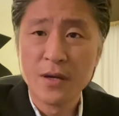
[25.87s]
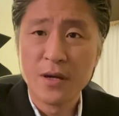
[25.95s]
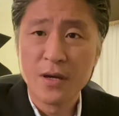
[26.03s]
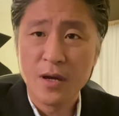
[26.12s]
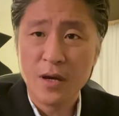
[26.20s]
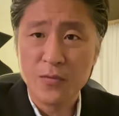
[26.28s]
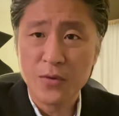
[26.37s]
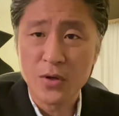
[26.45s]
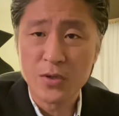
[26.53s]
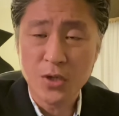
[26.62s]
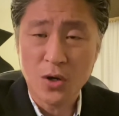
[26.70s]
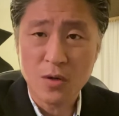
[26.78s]
And we're
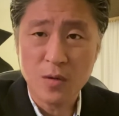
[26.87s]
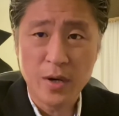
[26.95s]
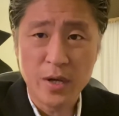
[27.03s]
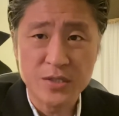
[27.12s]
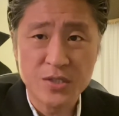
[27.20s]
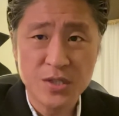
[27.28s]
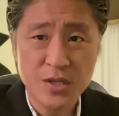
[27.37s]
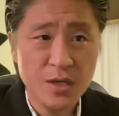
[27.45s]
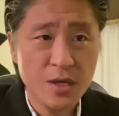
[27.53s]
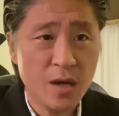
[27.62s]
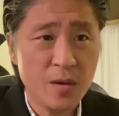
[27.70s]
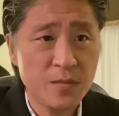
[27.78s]
going to talk about
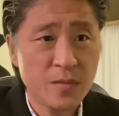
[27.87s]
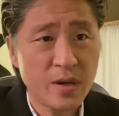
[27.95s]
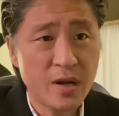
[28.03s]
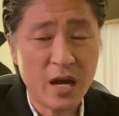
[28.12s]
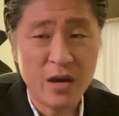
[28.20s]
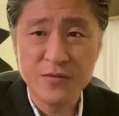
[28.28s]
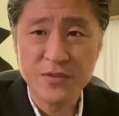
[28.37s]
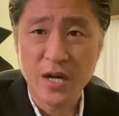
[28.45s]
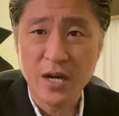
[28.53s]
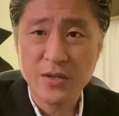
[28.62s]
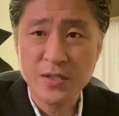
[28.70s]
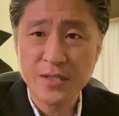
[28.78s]
CM Life
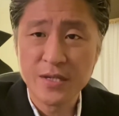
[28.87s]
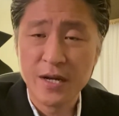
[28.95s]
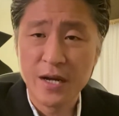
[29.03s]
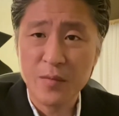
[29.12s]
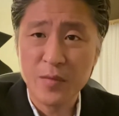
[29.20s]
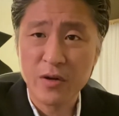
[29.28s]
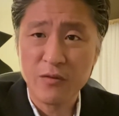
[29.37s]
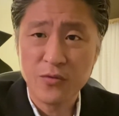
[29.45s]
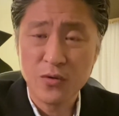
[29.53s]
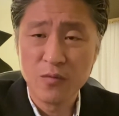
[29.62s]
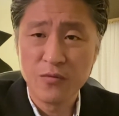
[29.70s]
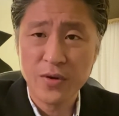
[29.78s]
Science. I made a
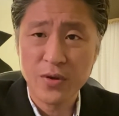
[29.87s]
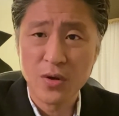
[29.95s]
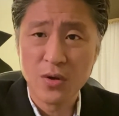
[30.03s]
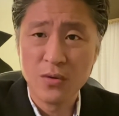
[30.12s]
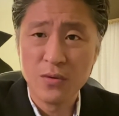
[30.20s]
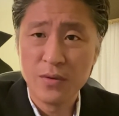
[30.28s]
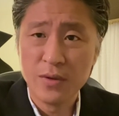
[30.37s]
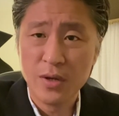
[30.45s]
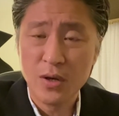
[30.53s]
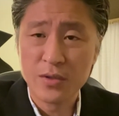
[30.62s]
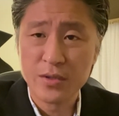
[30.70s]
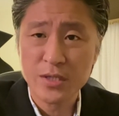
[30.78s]
full video
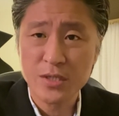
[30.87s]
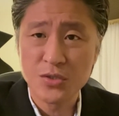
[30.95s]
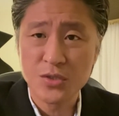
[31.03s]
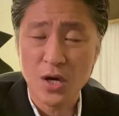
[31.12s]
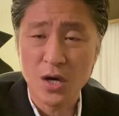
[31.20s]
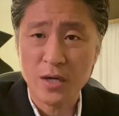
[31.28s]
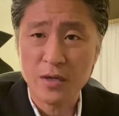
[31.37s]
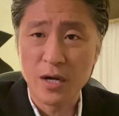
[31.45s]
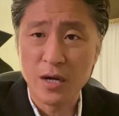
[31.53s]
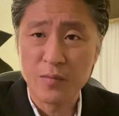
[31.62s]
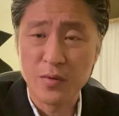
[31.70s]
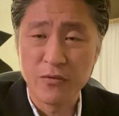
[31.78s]
on this stock
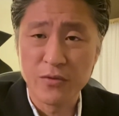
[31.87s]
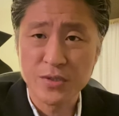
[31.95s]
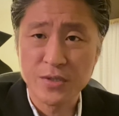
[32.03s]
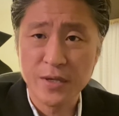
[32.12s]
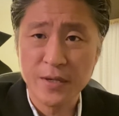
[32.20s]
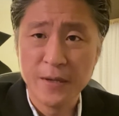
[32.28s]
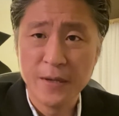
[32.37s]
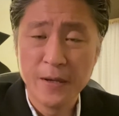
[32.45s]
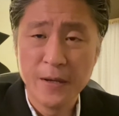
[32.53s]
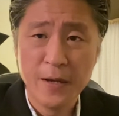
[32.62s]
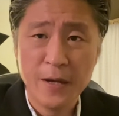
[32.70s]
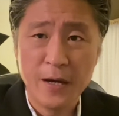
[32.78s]
previously.
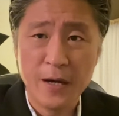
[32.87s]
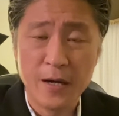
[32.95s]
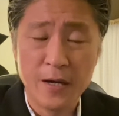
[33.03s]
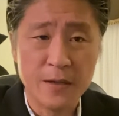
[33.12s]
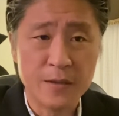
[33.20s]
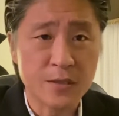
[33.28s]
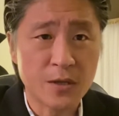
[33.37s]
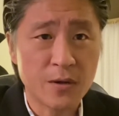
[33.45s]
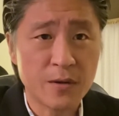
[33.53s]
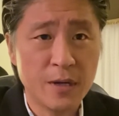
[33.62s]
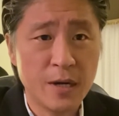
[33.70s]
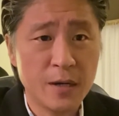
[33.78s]
We're
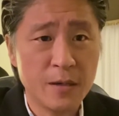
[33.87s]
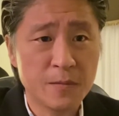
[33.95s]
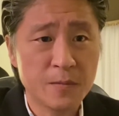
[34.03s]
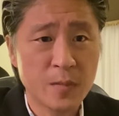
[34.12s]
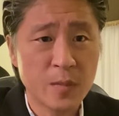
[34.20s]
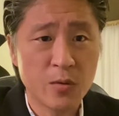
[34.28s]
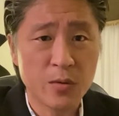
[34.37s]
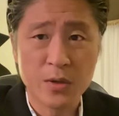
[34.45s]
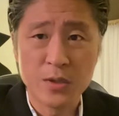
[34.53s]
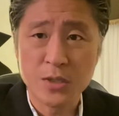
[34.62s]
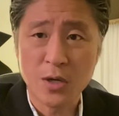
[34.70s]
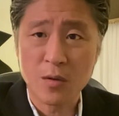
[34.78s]

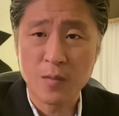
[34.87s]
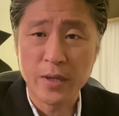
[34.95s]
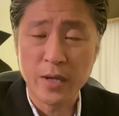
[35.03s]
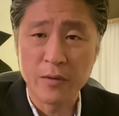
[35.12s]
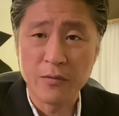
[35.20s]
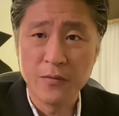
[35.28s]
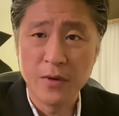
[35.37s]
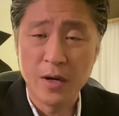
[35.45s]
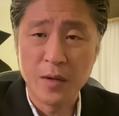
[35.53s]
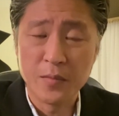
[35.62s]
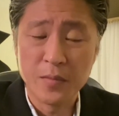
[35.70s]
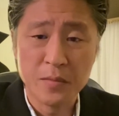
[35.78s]
going to talk about,
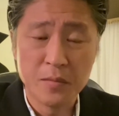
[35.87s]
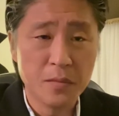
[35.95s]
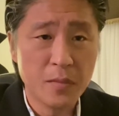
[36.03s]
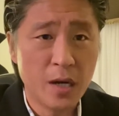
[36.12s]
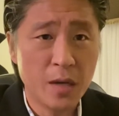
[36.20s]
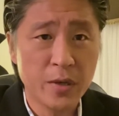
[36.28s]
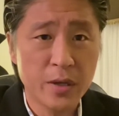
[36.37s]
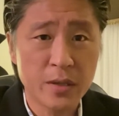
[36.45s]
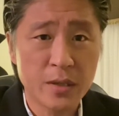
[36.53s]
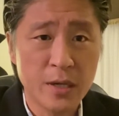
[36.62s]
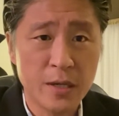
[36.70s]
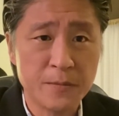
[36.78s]
I made
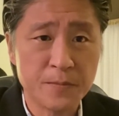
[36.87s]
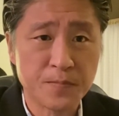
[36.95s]
a